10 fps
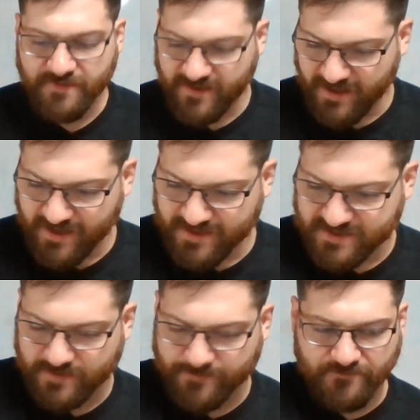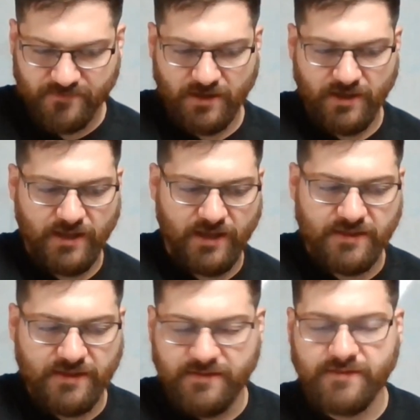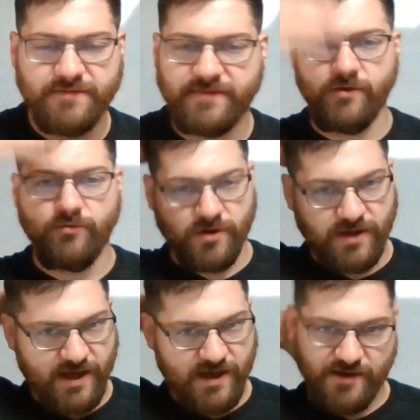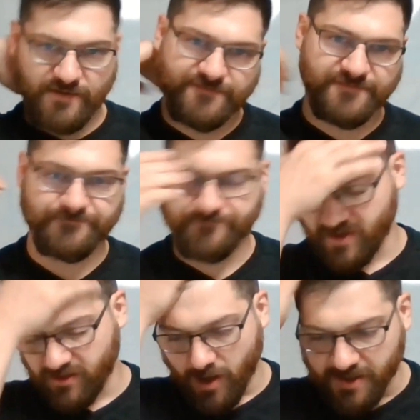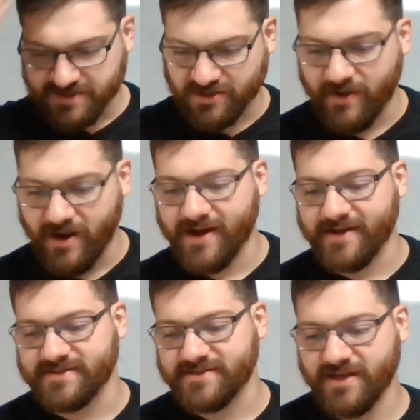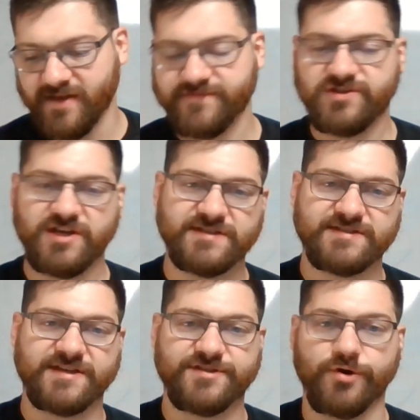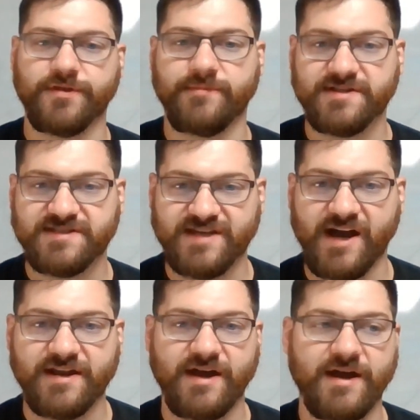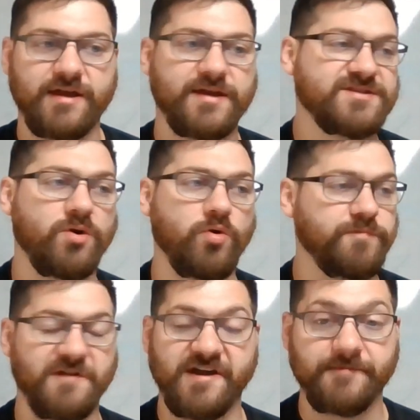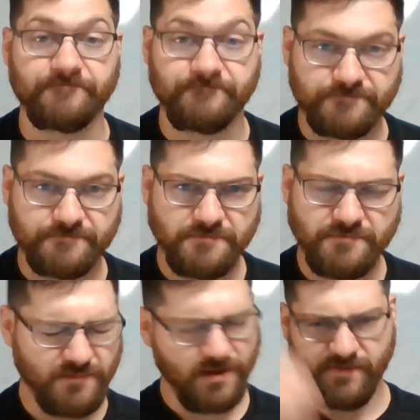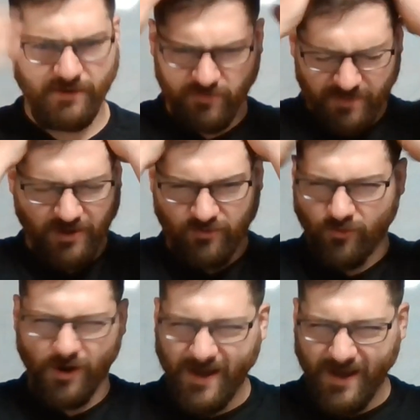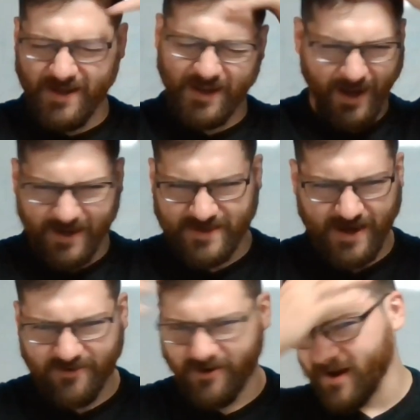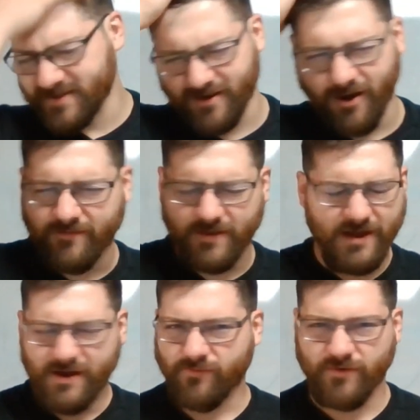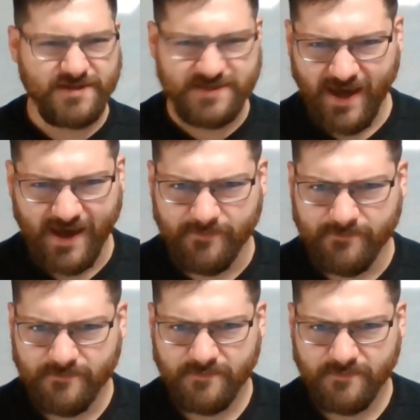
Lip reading: They would have lost their minds if Jesus had told them on Sinai his whole plan. They would have been like, what? Antichrist and all? What is that?